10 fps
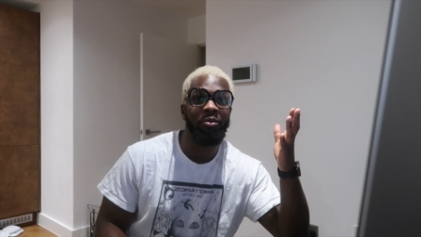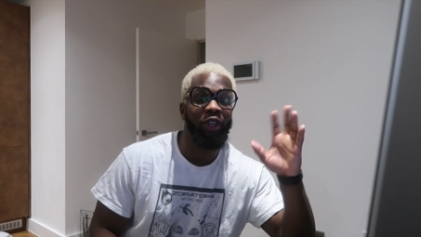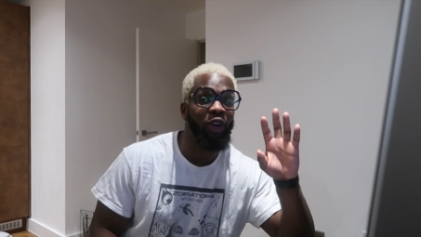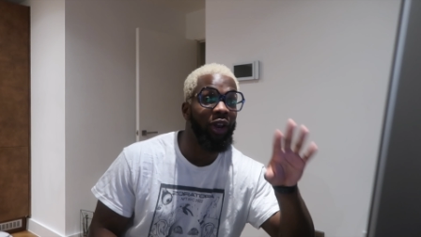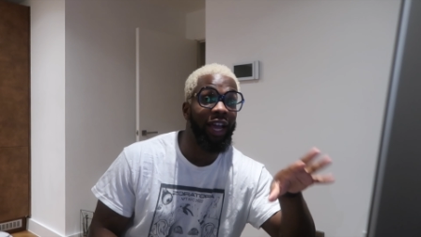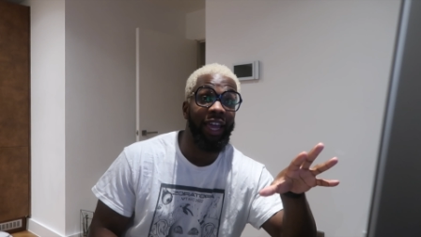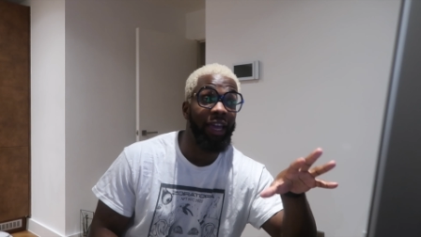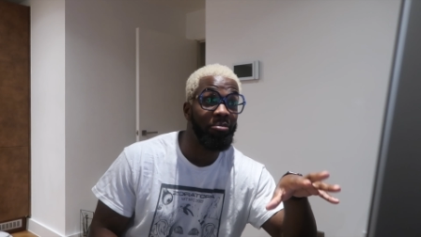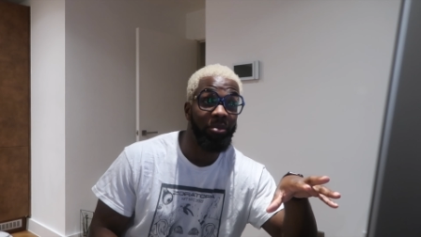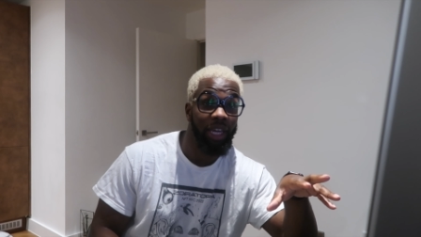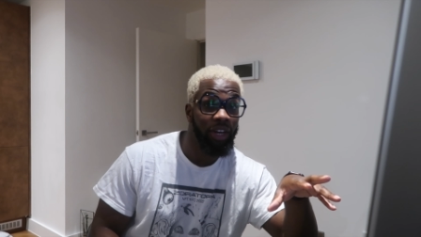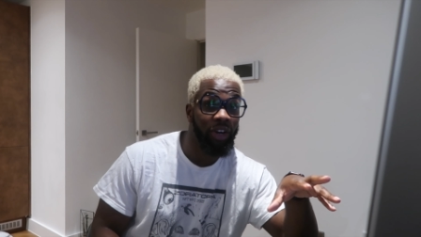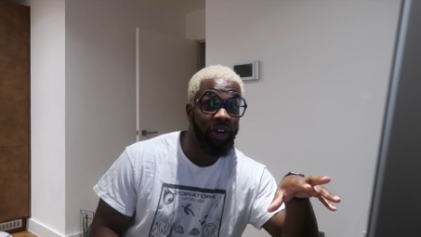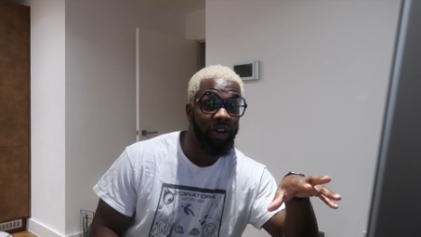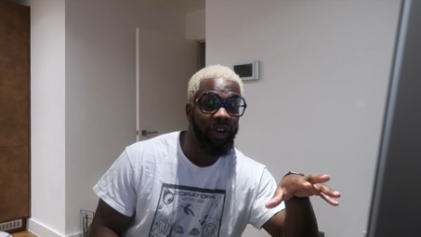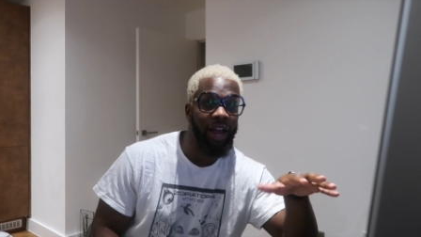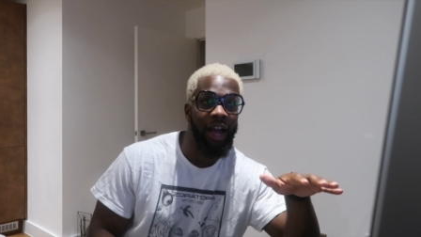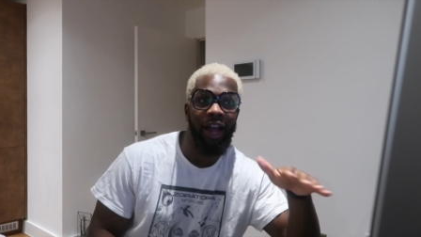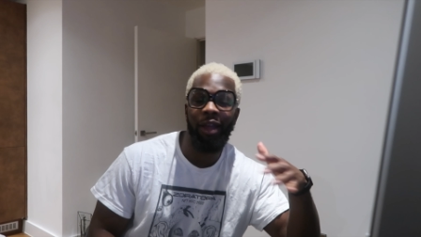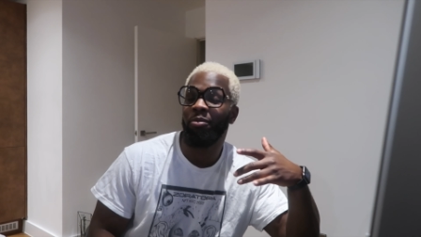y'all are getting meaner,
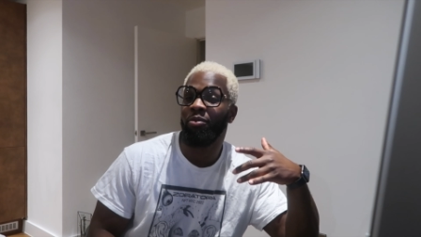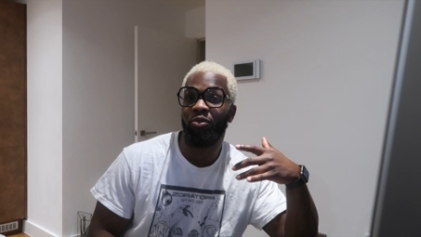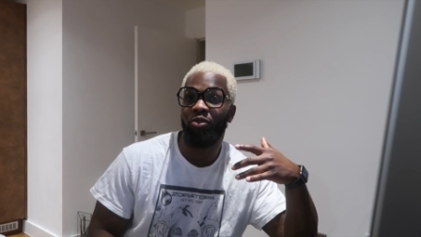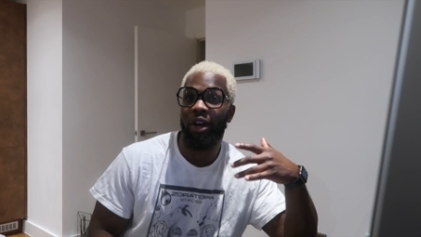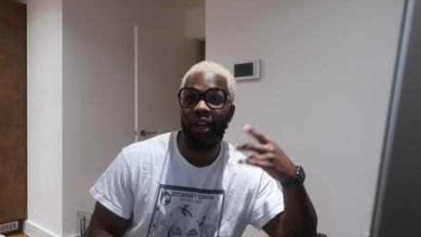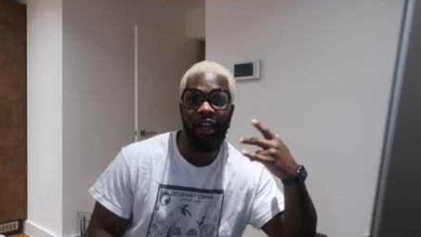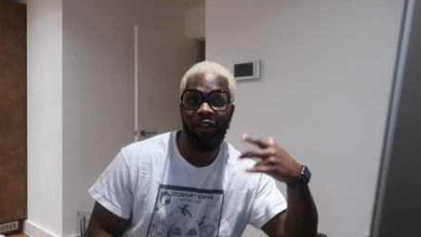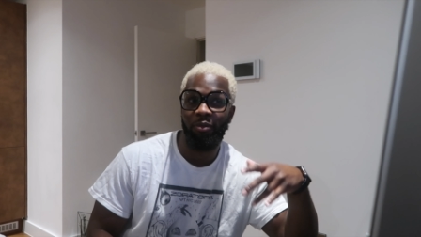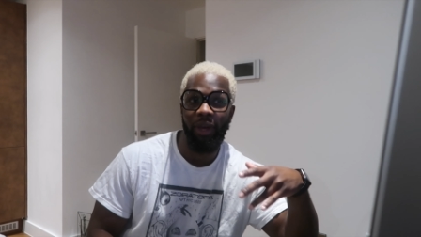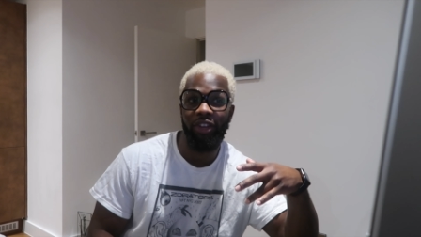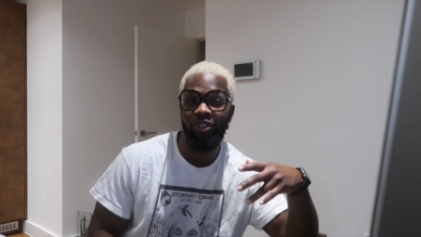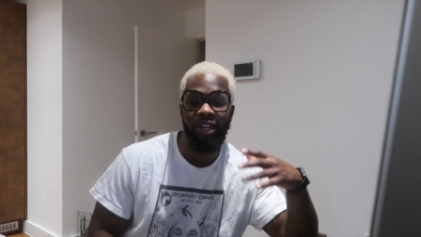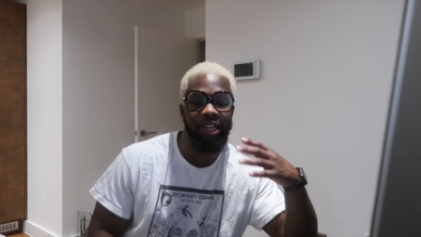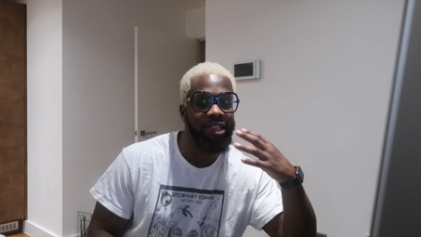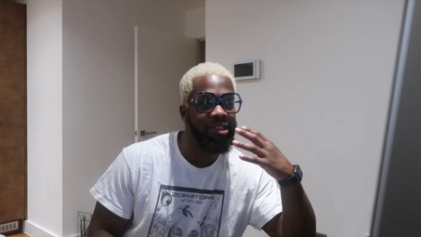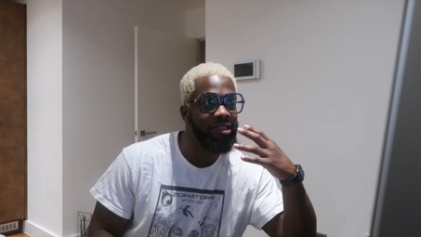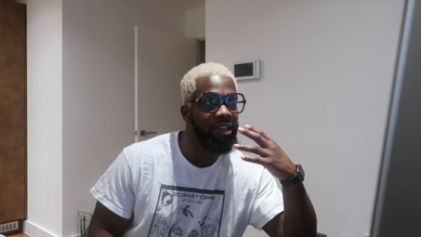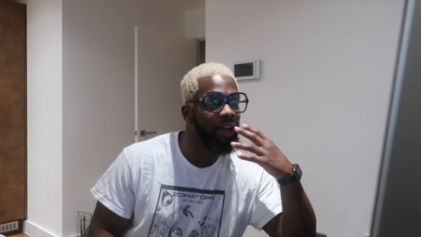I'm running out of patience,